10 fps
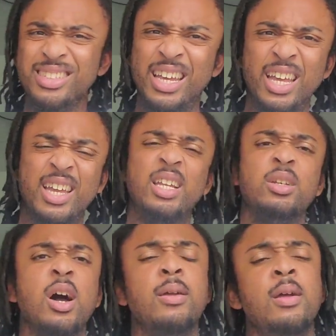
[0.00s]
Man, can't
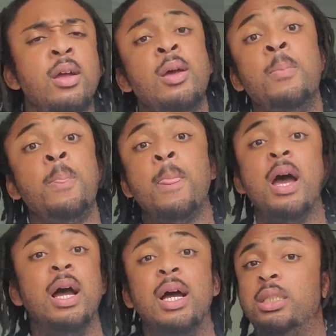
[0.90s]
talk.
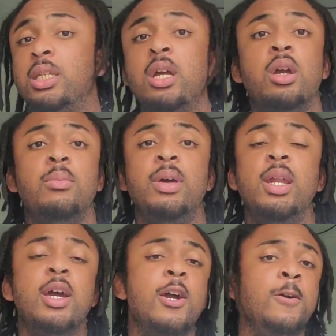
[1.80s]
I just carry them in
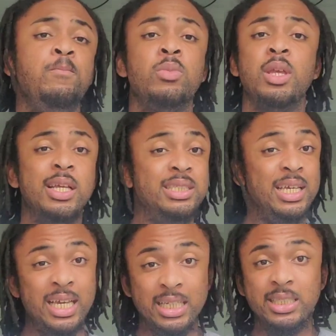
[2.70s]
there. It's
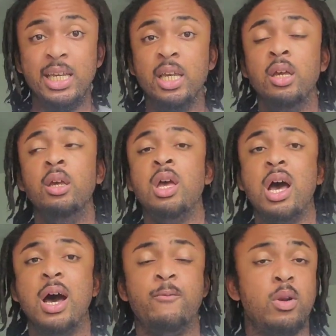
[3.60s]
easy.
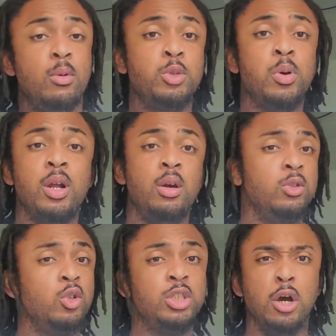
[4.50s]
For the most part, no
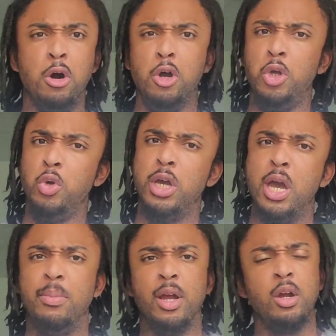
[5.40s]
one's gonna say, "Oh, you
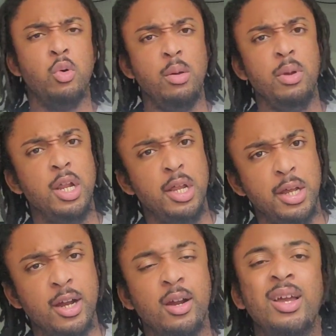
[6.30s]
can't bring equipment in
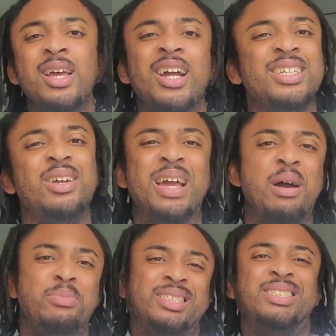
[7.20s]
here," because I don't
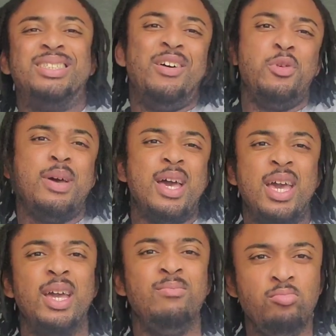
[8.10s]
got a bunch of stuff in my
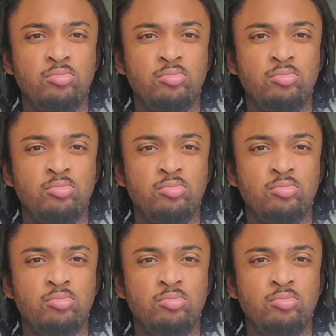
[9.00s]
hand.